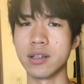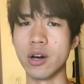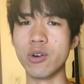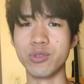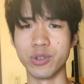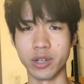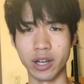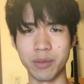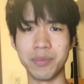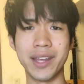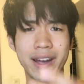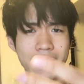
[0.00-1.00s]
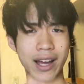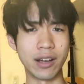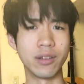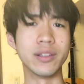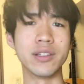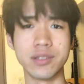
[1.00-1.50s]
overcome that
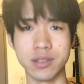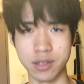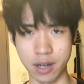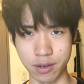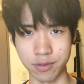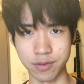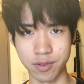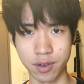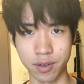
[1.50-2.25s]
ugly stuff.